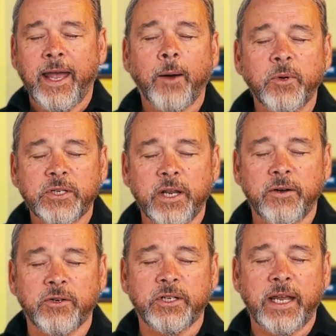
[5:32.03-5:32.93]
Help us to
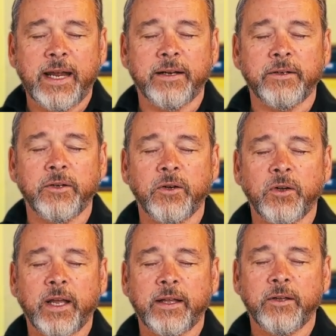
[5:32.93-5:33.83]
understand
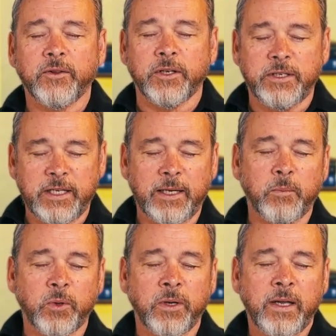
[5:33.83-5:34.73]
the
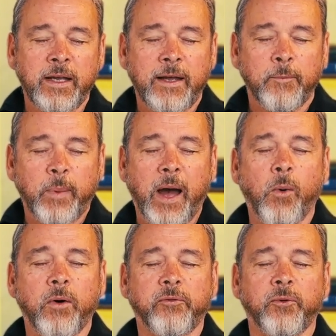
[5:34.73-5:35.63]
deep,
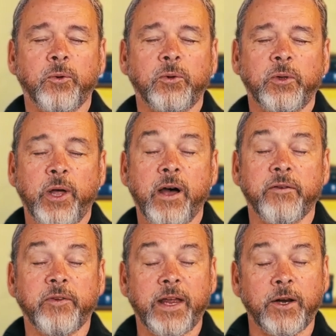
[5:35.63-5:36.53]
powerful
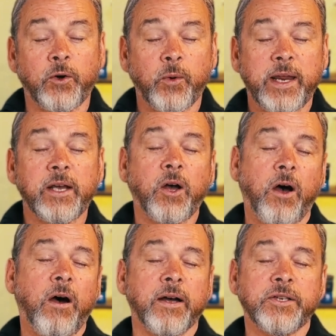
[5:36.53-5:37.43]
love and great
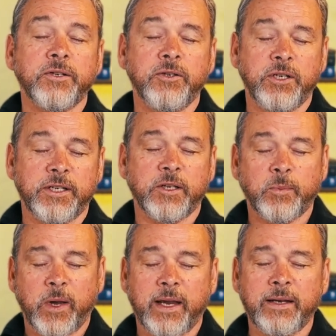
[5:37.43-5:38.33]
cost Jesus
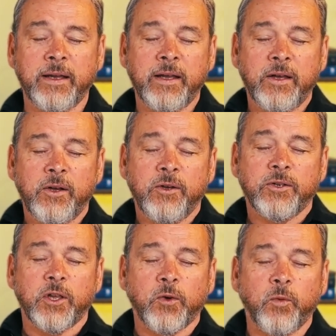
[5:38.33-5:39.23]
paid
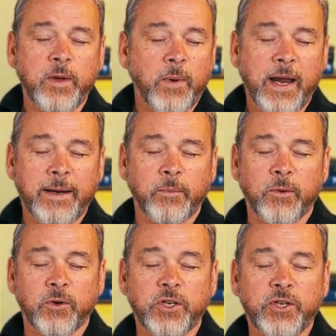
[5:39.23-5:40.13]
so that we might
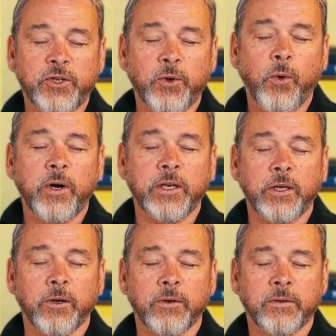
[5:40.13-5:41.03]
be restored to
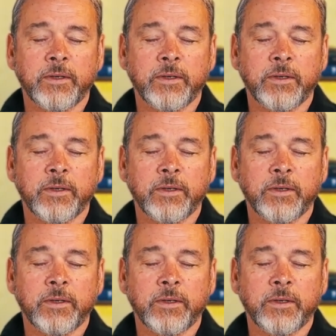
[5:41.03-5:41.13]
you.